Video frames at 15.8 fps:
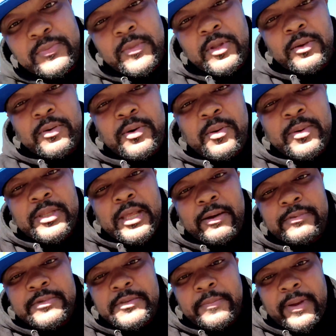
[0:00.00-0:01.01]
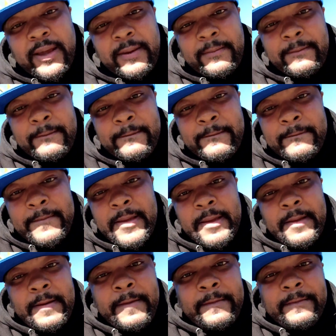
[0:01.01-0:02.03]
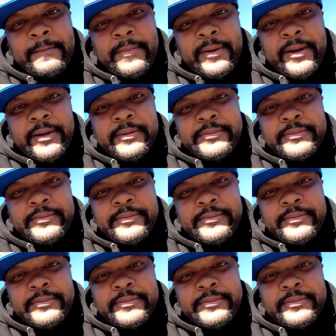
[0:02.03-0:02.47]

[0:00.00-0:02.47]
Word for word: I don't know what that was about, but